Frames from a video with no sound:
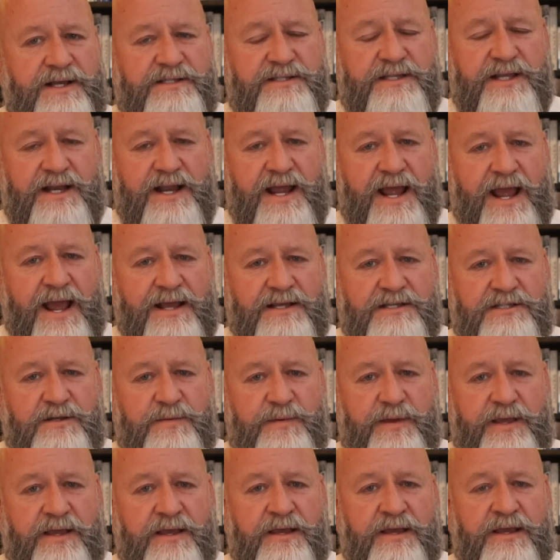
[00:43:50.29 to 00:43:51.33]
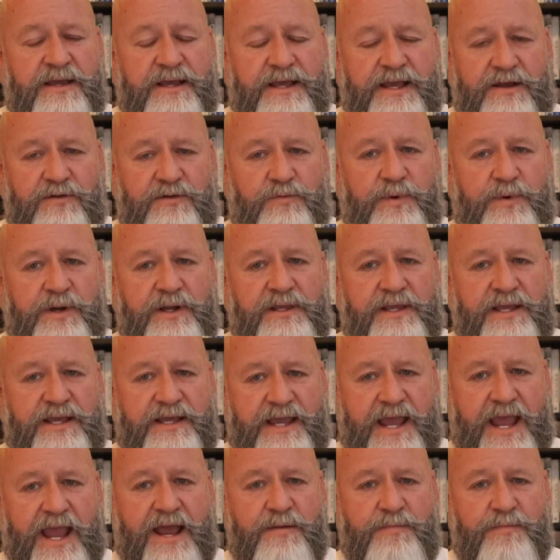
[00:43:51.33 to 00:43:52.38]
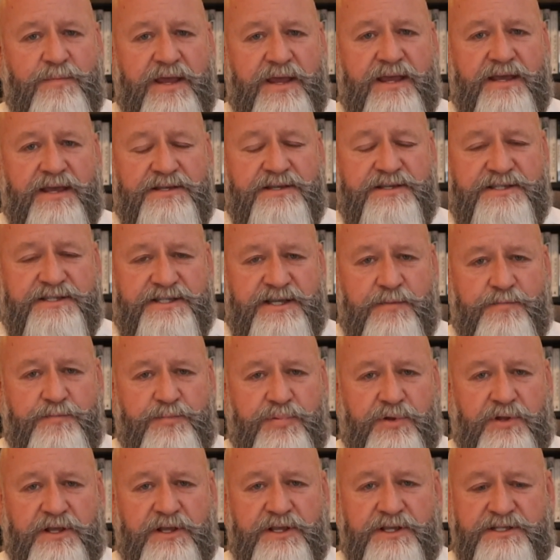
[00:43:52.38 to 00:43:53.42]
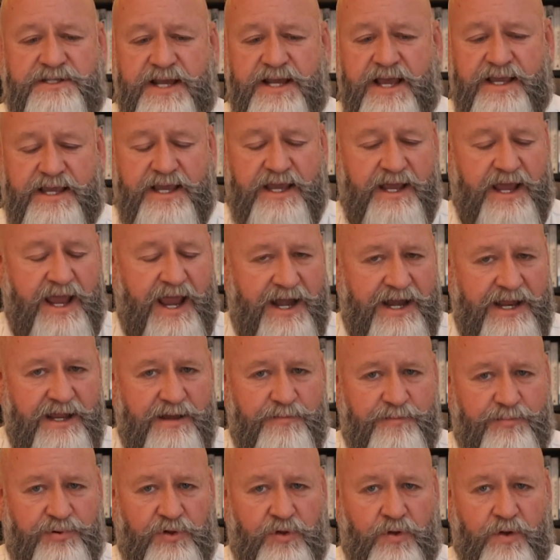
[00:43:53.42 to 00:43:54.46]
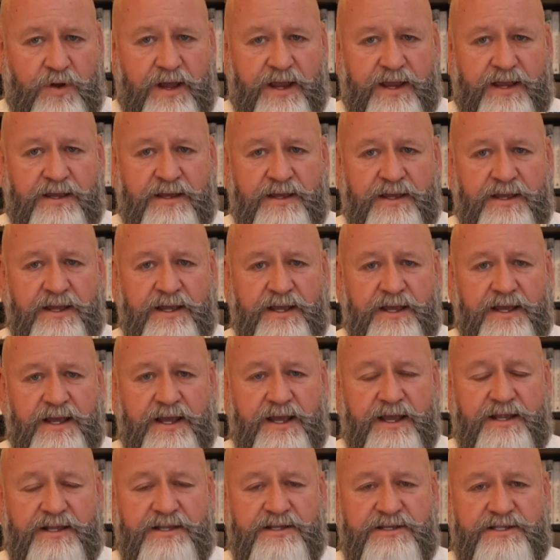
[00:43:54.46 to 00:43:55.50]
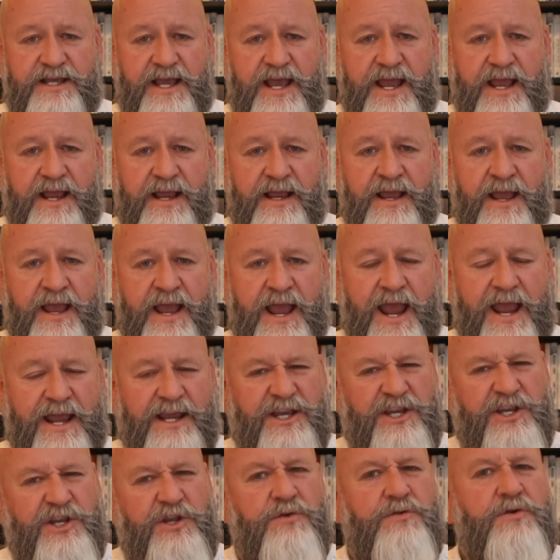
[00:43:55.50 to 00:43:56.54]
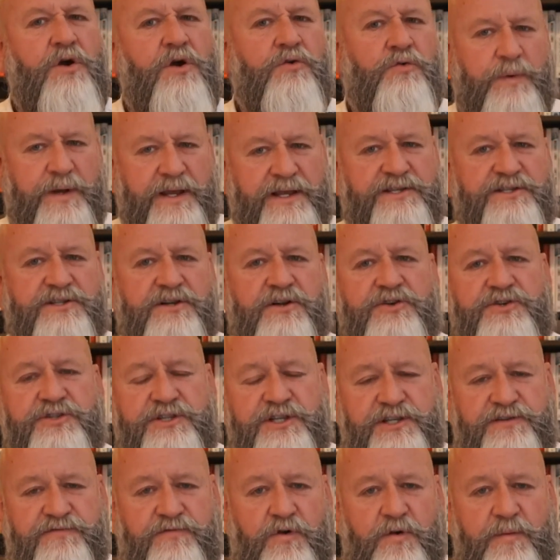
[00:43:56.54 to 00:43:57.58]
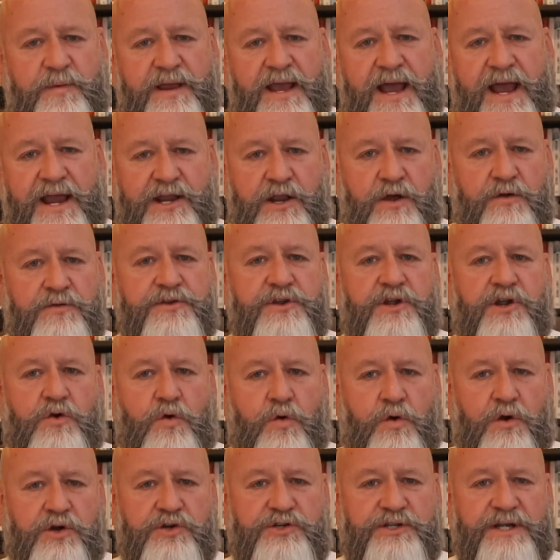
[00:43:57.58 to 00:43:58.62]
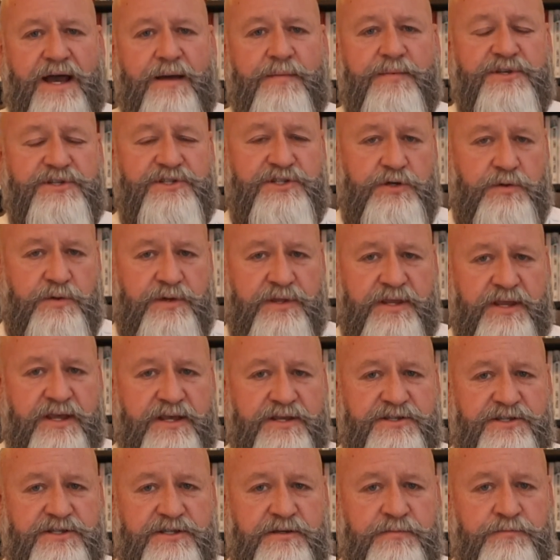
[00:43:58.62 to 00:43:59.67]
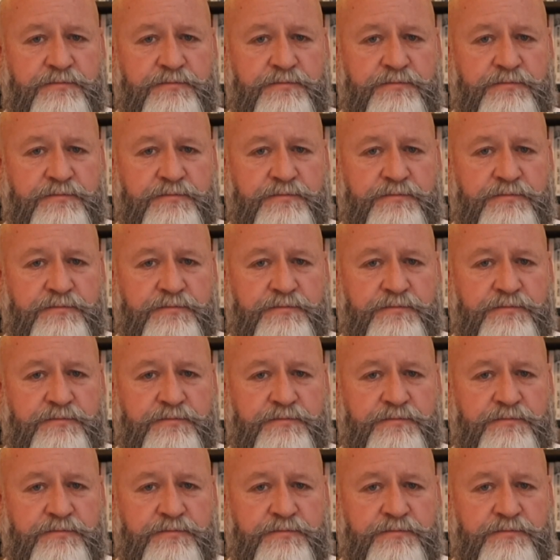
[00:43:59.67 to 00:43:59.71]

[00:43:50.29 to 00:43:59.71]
than it has to be. It really can be as simple as taking any employee and saying, hey, can you go research this for me? I know that your core job is doing this.